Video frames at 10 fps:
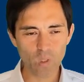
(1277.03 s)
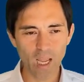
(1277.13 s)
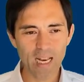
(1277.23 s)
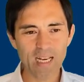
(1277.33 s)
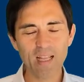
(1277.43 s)

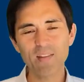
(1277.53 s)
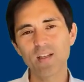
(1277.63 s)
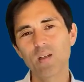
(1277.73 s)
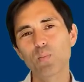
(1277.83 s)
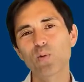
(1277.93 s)

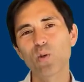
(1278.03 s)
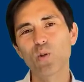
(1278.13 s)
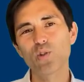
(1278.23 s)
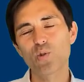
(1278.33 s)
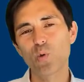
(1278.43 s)
Another
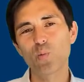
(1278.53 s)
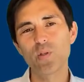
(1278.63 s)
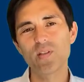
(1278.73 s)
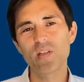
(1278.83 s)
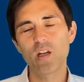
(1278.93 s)
approach, what
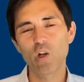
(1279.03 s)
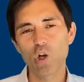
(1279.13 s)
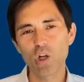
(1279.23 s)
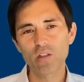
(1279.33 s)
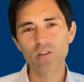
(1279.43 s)
we see a
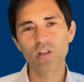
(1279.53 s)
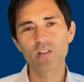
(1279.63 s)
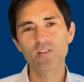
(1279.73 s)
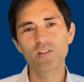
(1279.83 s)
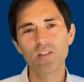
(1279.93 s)
lot
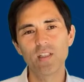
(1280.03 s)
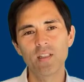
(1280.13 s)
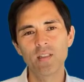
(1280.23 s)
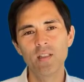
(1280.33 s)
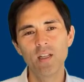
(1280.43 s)
also
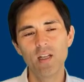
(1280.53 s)
in